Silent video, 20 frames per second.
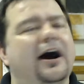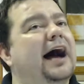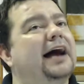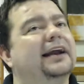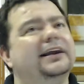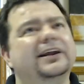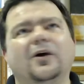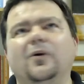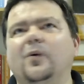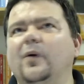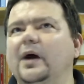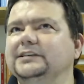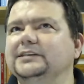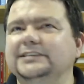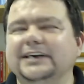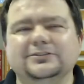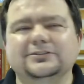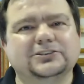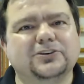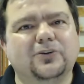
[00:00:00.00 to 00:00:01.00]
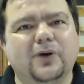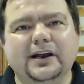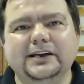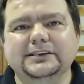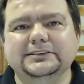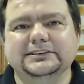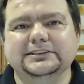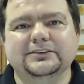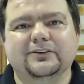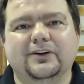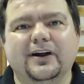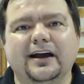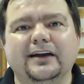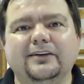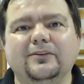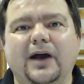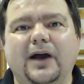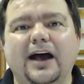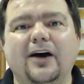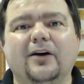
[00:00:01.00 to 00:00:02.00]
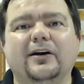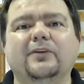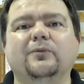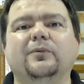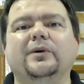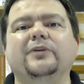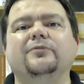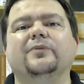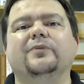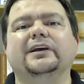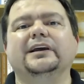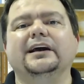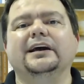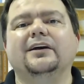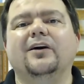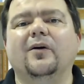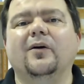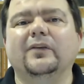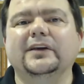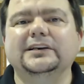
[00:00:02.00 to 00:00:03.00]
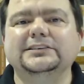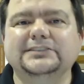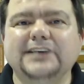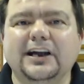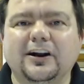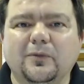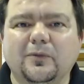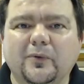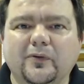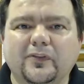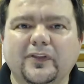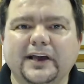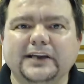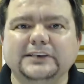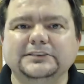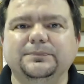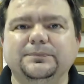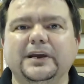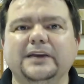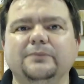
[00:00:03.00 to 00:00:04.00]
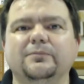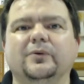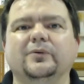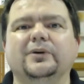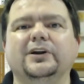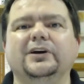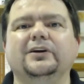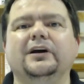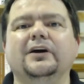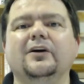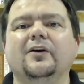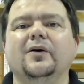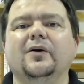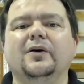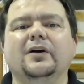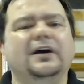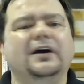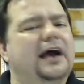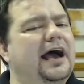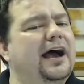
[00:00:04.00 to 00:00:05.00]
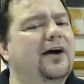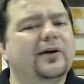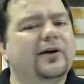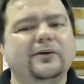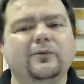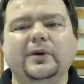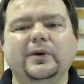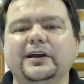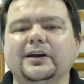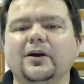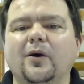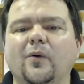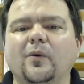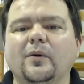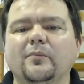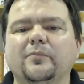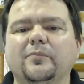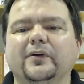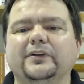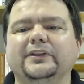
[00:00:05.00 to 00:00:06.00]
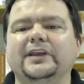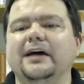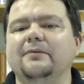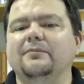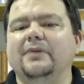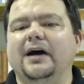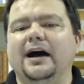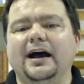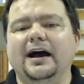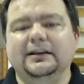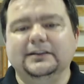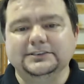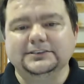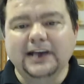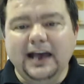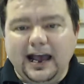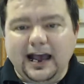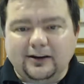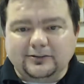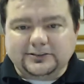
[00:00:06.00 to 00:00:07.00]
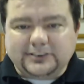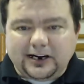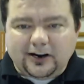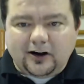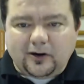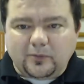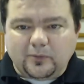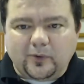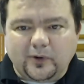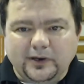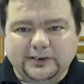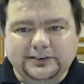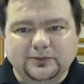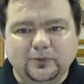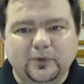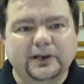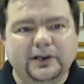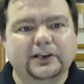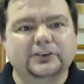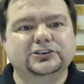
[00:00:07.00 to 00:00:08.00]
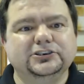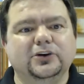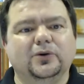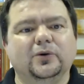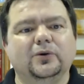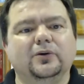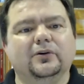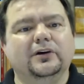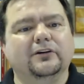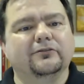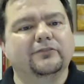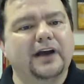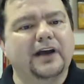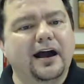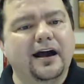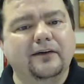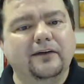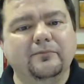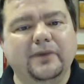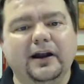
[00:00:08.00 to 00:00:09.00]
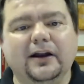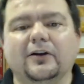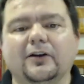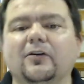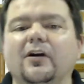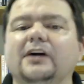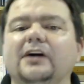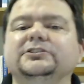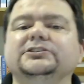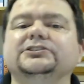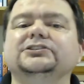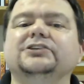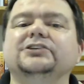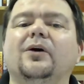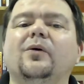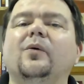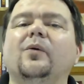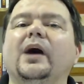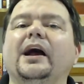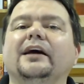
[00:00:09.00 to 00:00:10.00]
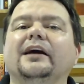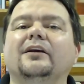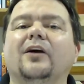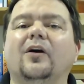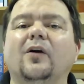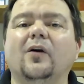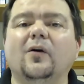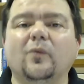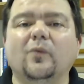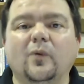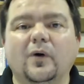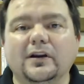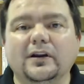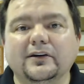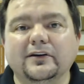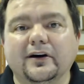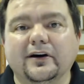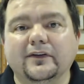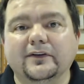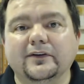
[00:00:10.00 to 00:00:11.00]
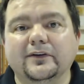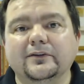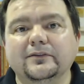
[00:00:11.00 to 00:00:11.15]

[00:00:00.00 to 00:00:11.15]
know that sounds crazy, right? How can we forget all these terrible things people do? How can we go and put that behind us? How terrible is it when the children of God bear grudges, though, and hurt one another?